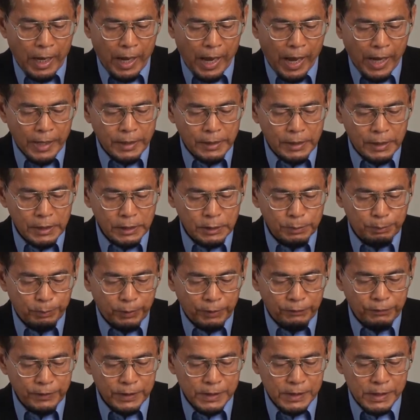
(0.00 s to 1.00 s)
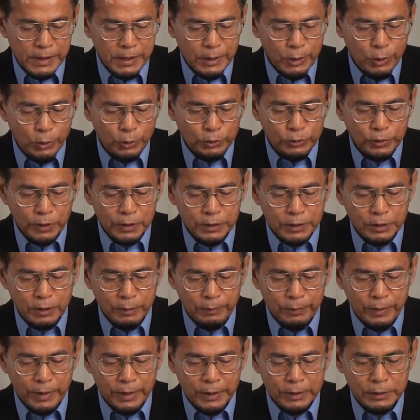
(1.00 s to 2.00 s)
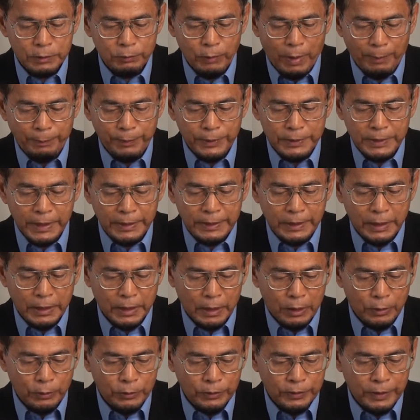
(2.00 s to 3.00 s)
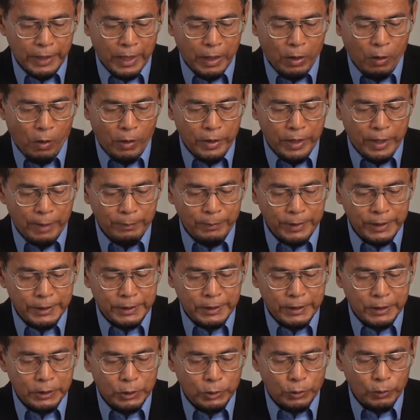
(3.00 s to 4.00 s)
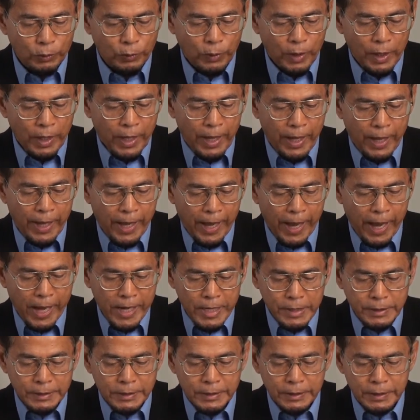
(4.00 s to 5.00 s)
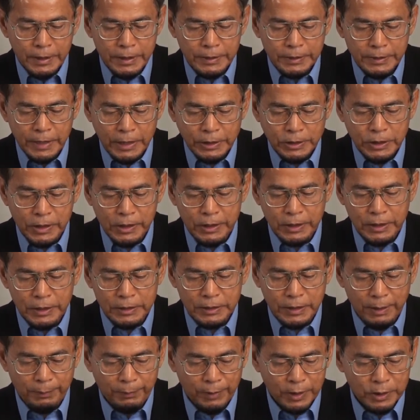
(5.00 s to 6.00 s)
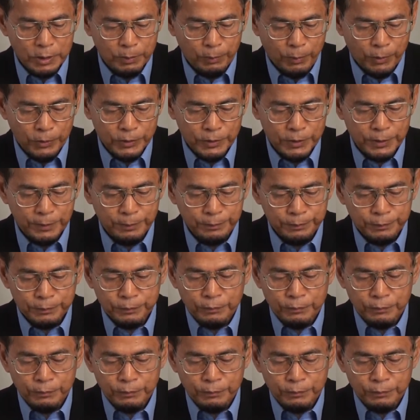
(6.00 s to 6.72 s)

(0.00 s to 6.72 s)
and this previously neutral stimulus, when presented alone, take on the ability to elicit essentially the same response.